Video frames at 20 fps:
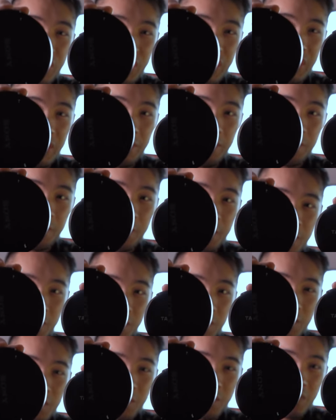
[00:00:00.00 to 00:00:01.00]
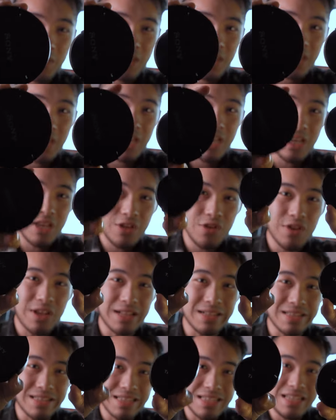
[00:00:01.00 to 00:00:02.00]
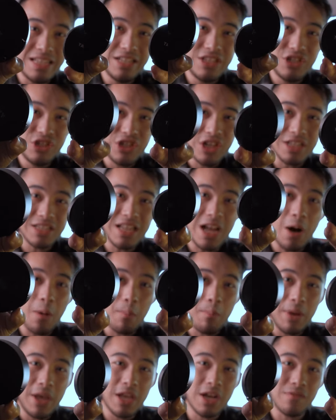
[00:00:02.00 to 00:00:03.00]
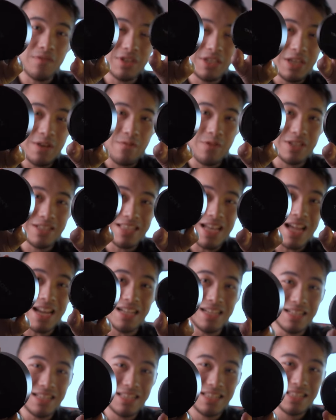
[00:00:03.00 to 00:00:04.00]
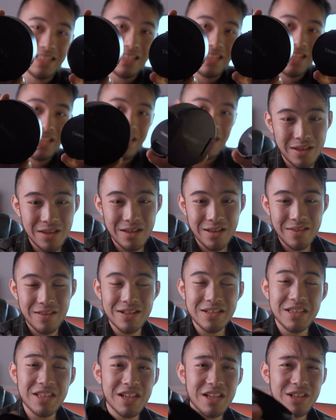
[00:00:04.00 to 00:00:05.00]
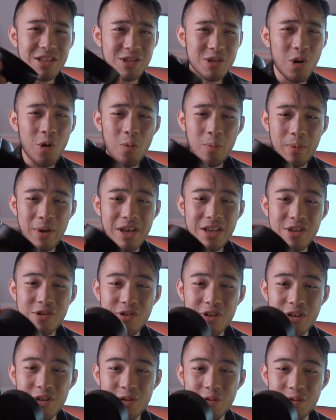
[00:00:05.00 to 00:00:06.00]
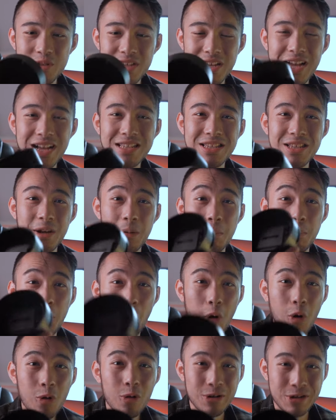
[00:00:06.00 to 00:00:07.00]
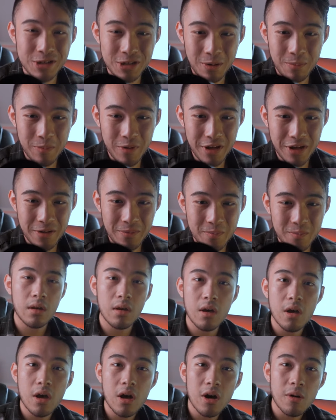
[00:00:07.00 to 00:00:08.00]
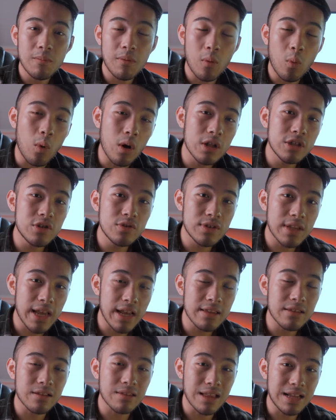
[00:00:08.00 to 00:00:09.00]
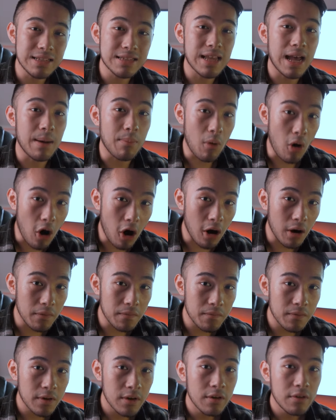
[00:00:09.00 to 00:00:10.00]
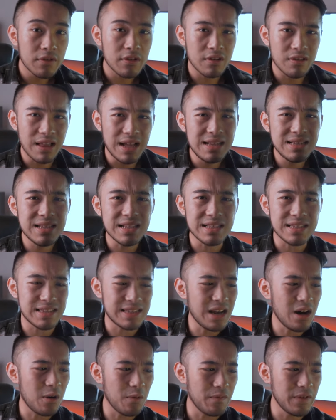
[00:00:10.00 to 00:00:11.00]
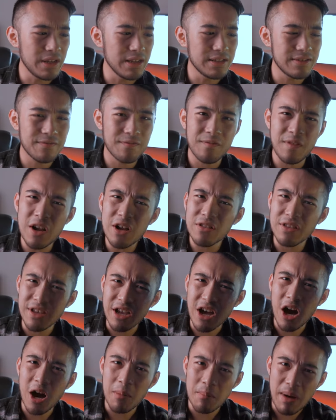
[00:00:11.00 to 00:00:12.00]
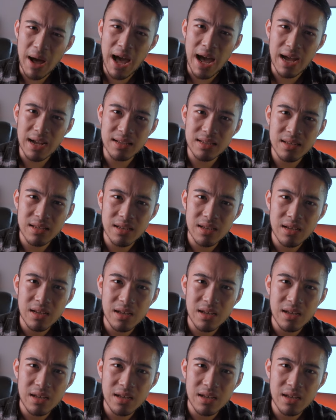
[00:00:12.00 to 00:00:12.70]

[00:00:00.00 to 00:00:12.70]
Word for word: G. You can see just how big of a difference that is. This thing is so big, you could use it as like a bowl or something. But once you take the lens cap off, the lens itself is fairly compact.